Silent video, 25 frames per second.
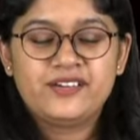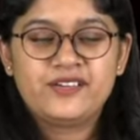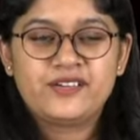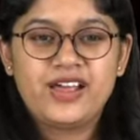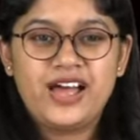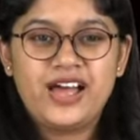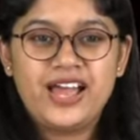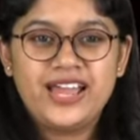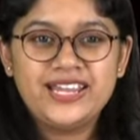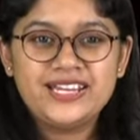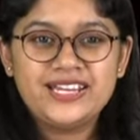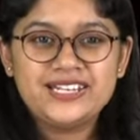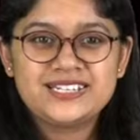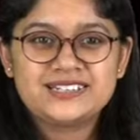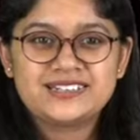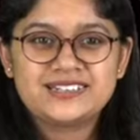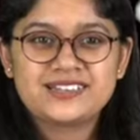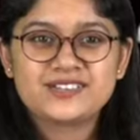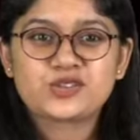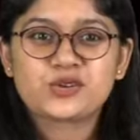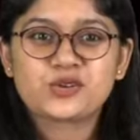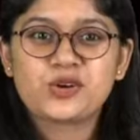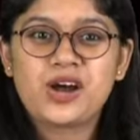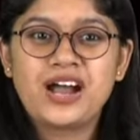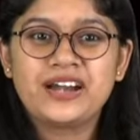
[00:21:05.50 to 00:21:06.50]
Right?
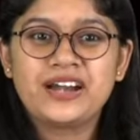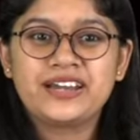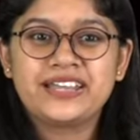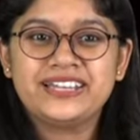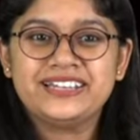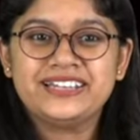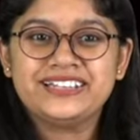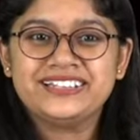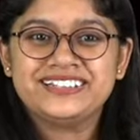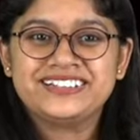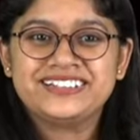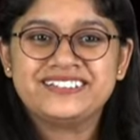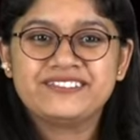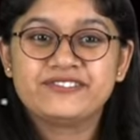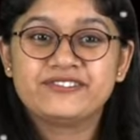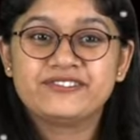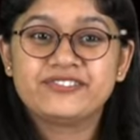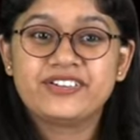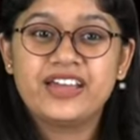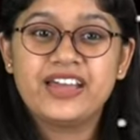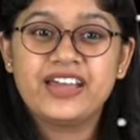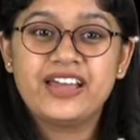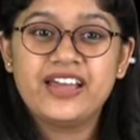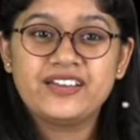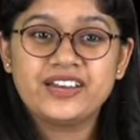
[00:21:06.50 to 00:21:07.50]
It's Ugadi.
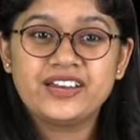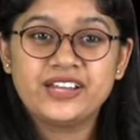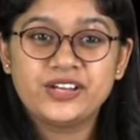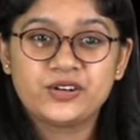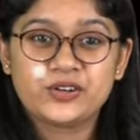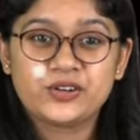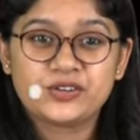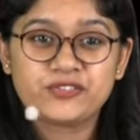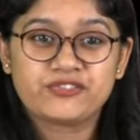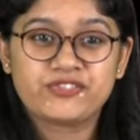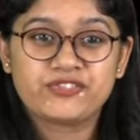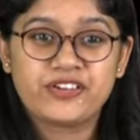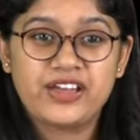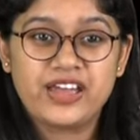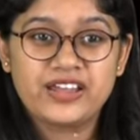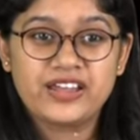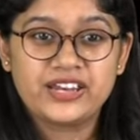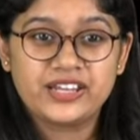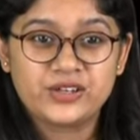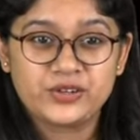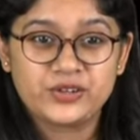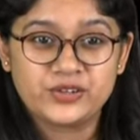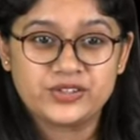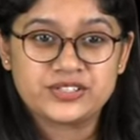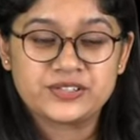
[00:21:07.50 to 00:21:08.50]
Very good,
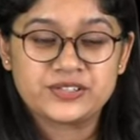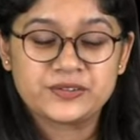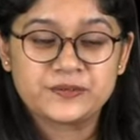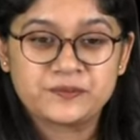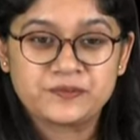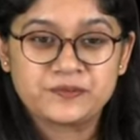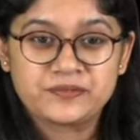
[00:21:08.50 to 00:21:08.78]
very good.